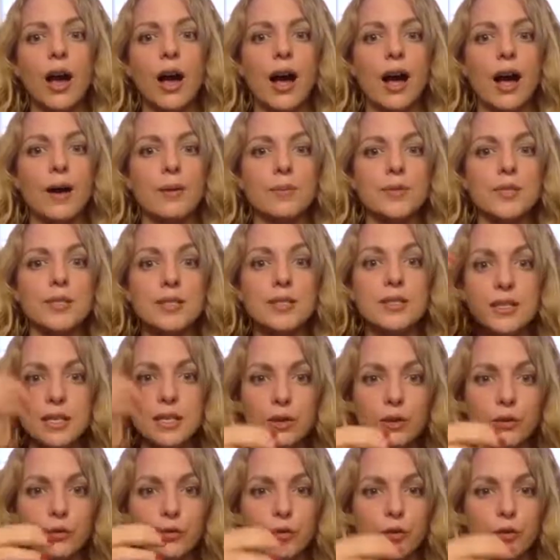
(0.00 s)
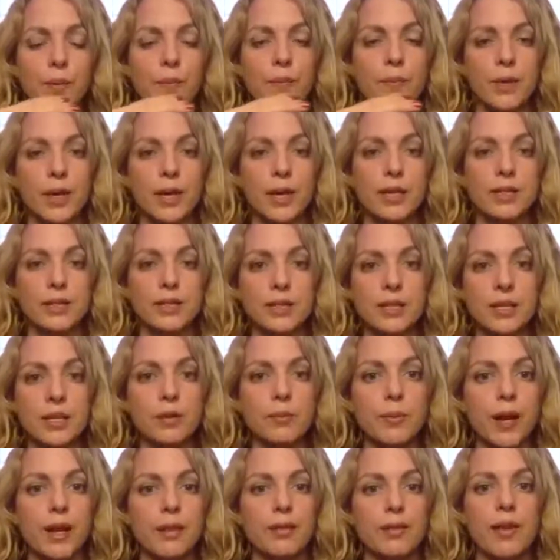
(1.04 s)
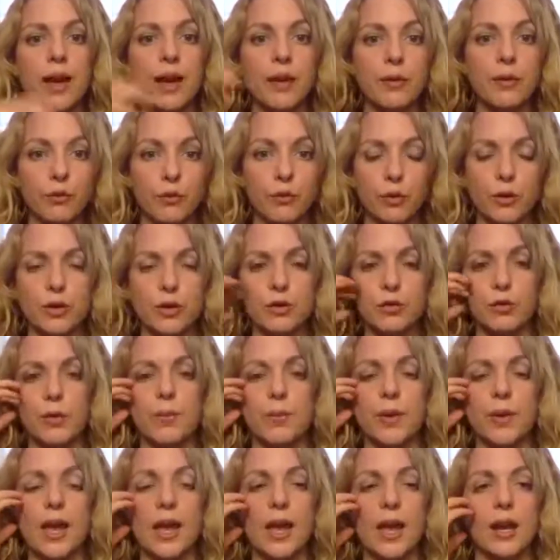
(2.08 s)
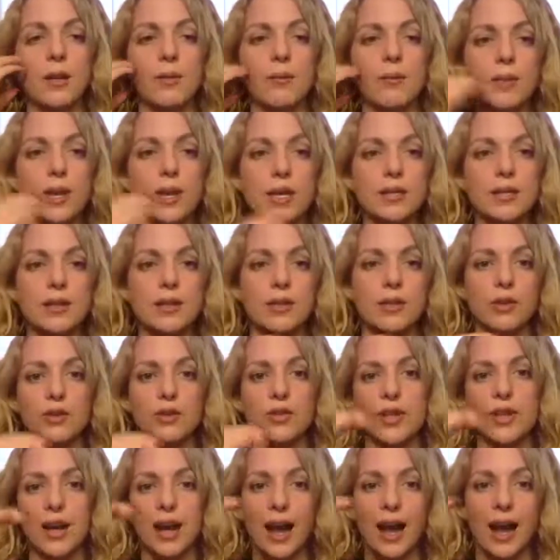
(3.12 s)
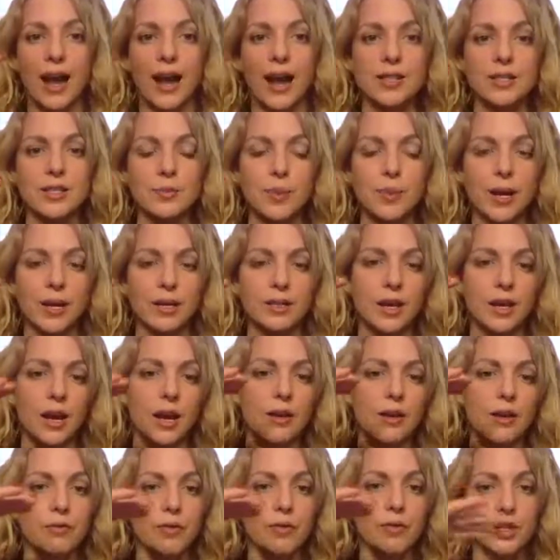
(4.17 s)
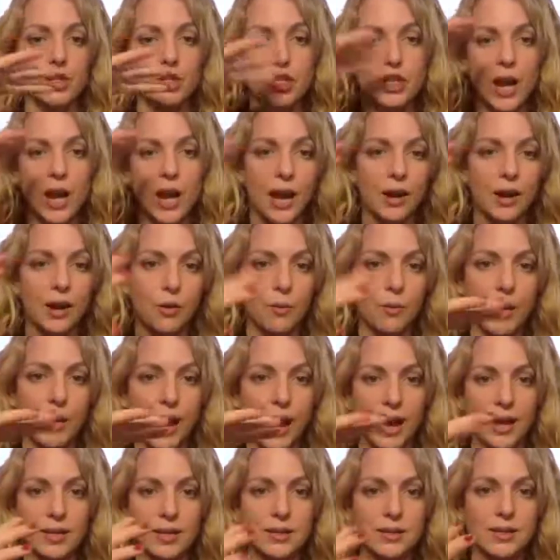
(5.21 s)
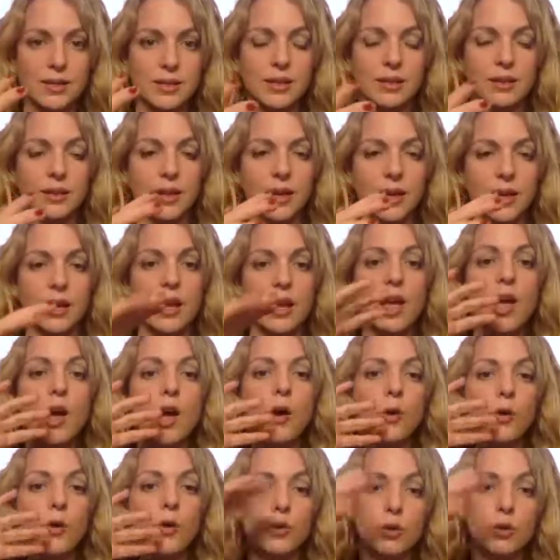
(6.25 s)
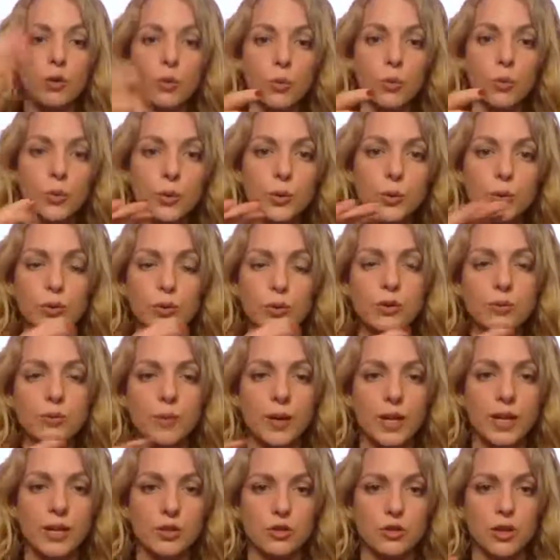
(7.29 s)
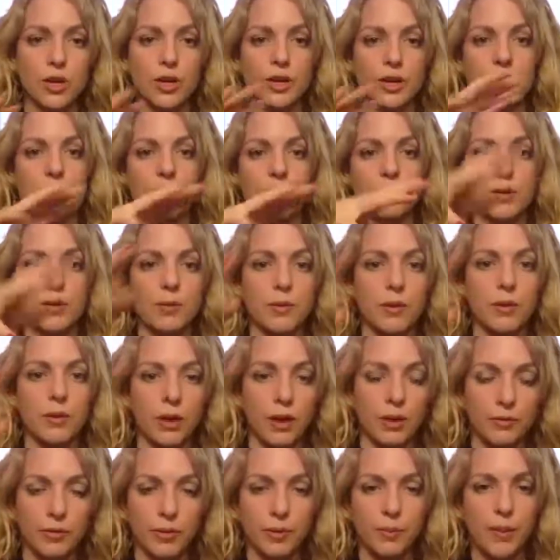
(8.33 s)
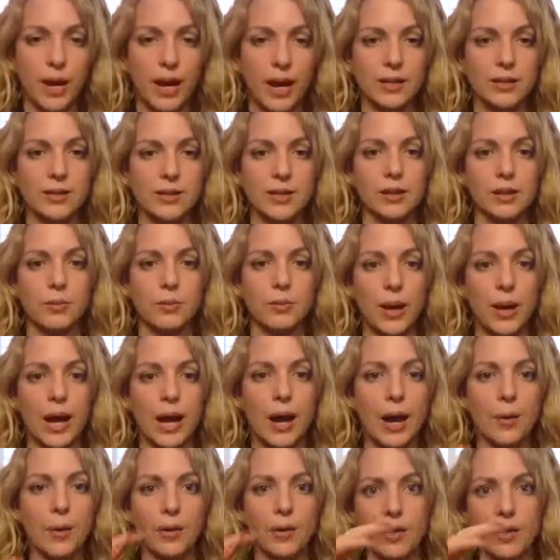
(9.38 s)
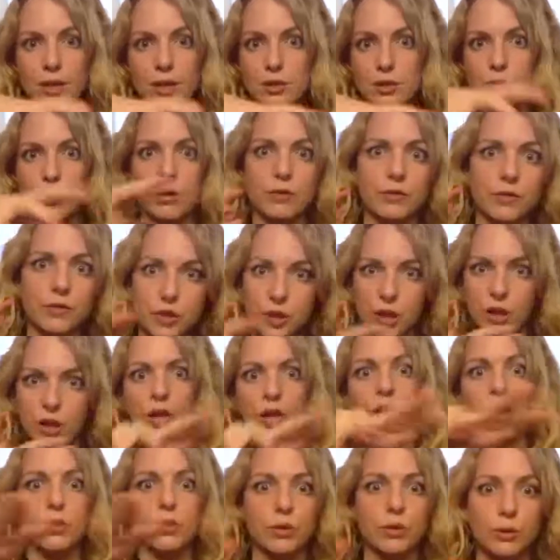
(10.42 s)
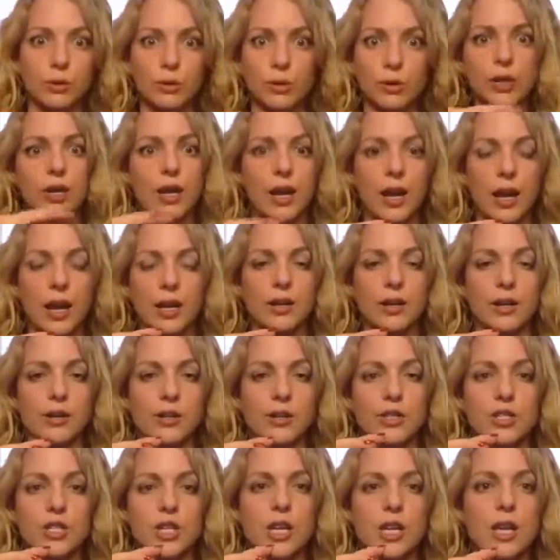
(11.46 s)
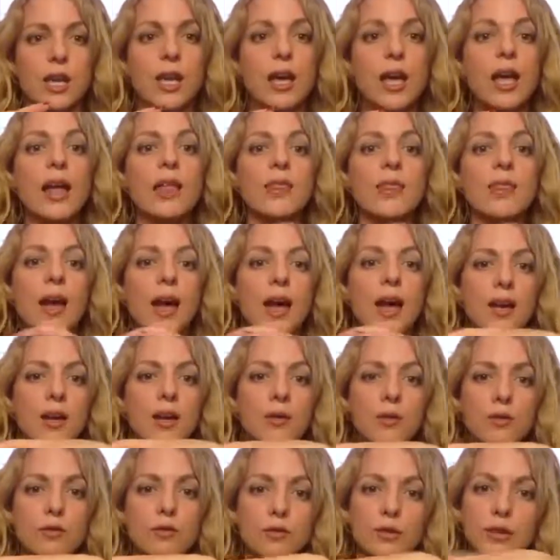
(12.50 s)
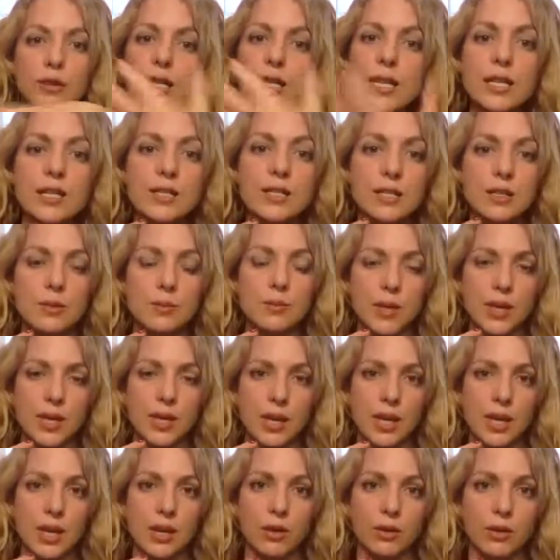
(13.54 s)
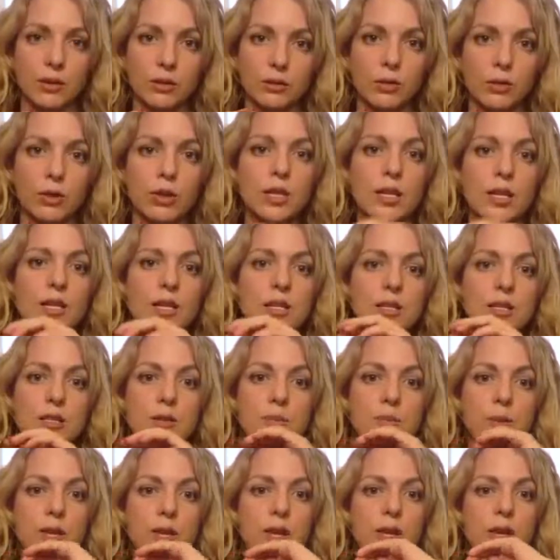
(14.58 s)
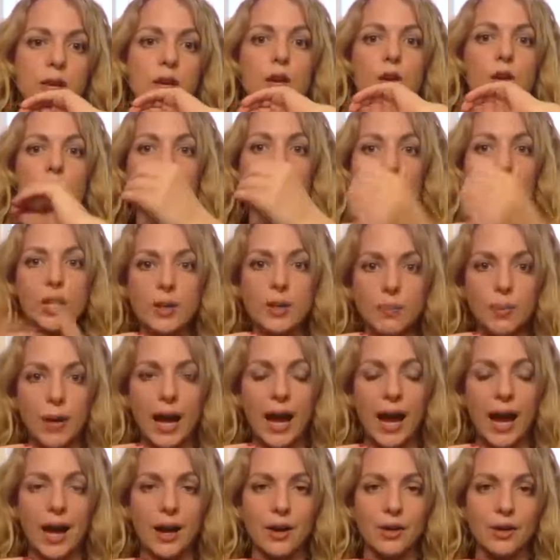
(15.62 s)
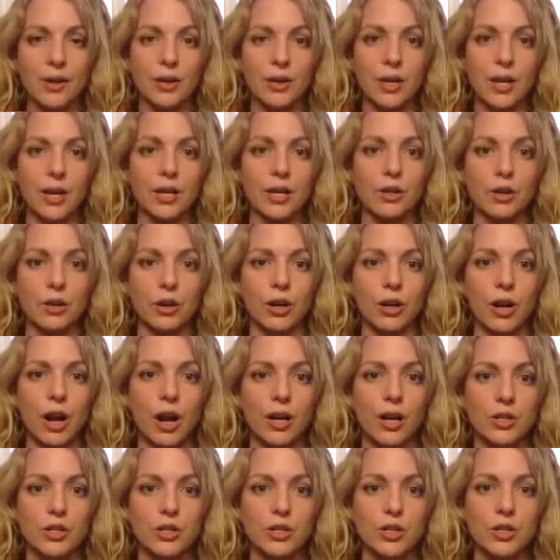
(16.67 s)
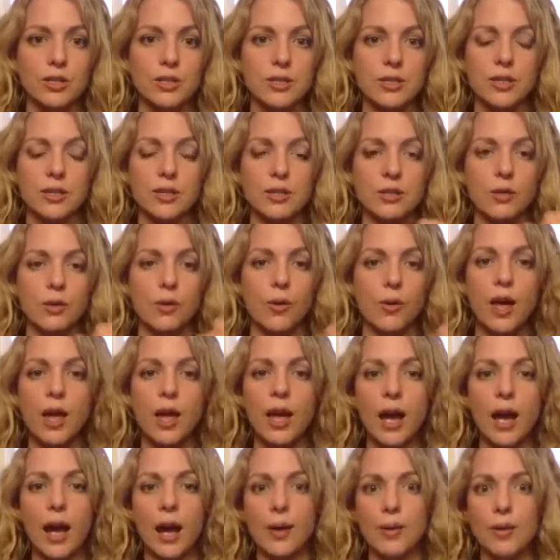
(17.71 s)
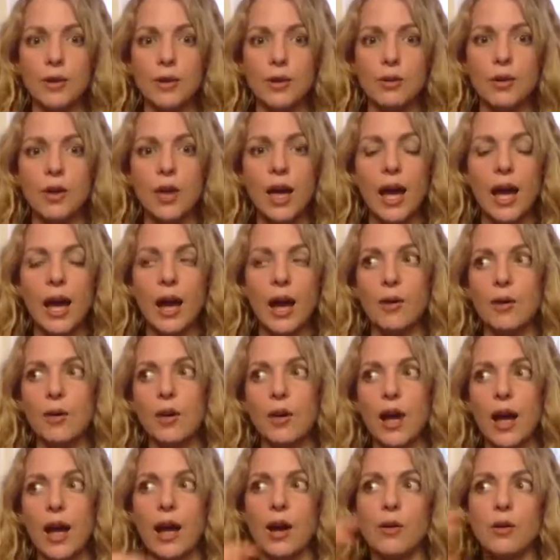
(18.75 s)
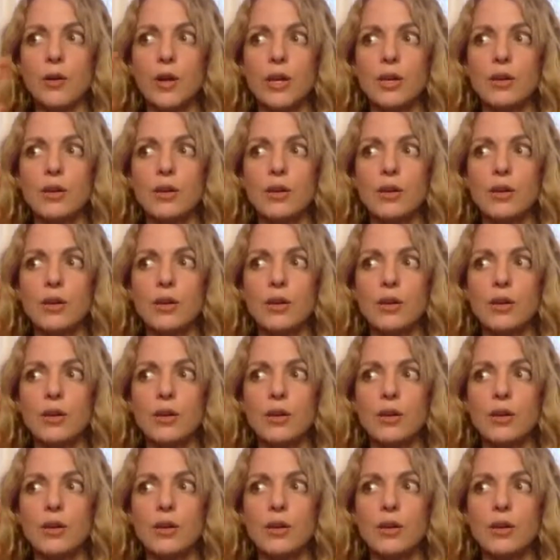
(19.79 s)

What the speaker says: steal from me, steal my life force from me. And it means that there's an aspect of the shadow masculine, or the wound matrix of the masculine power, that sort of dark lord energy, that needs to be healed or needs to be repatterned in your consciousness. So how can you